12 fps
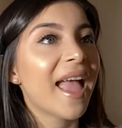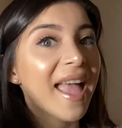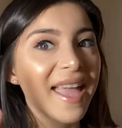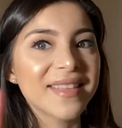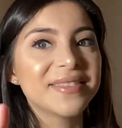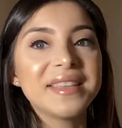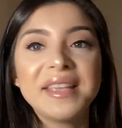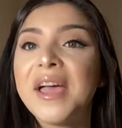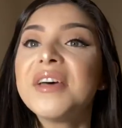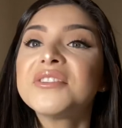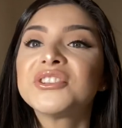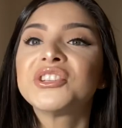And the
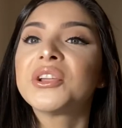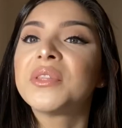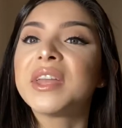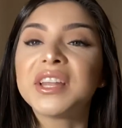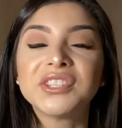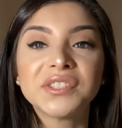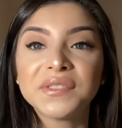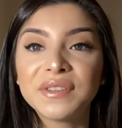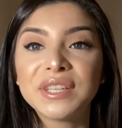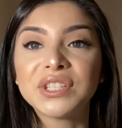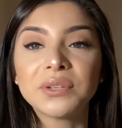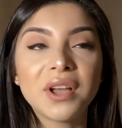other show that I just
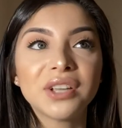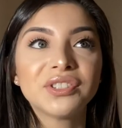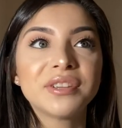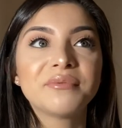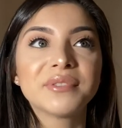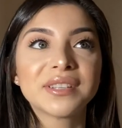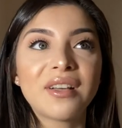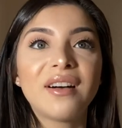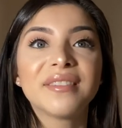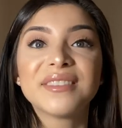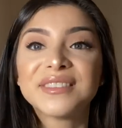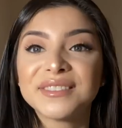finished watching was
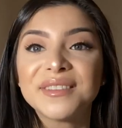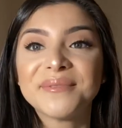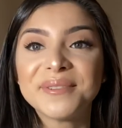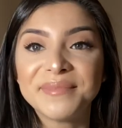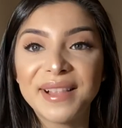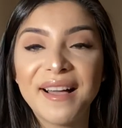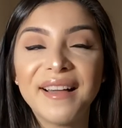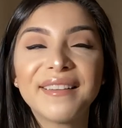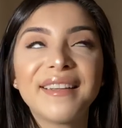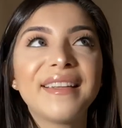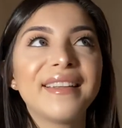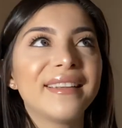called The Summer Block.
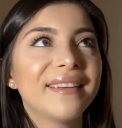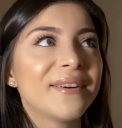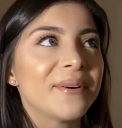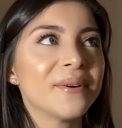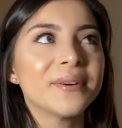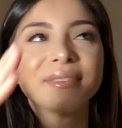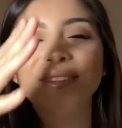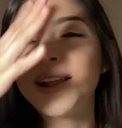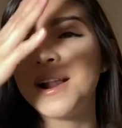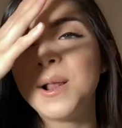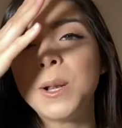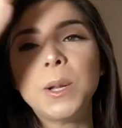Oh,
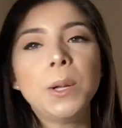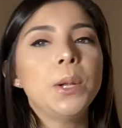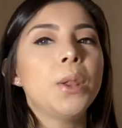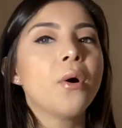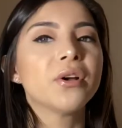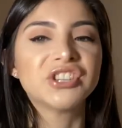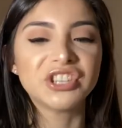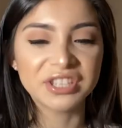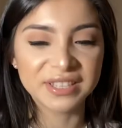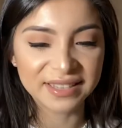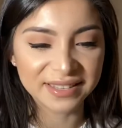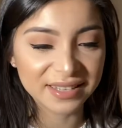Lord
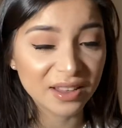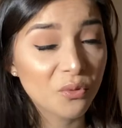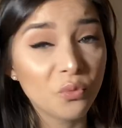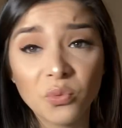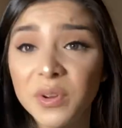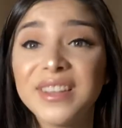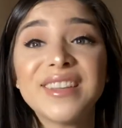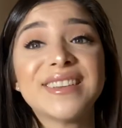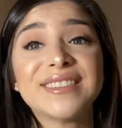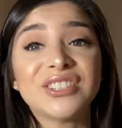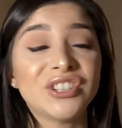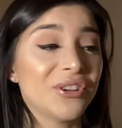Jesus, really good
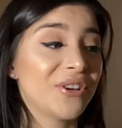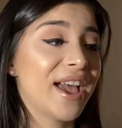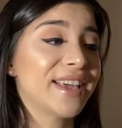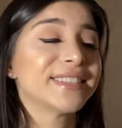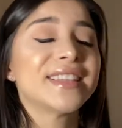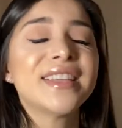show, guys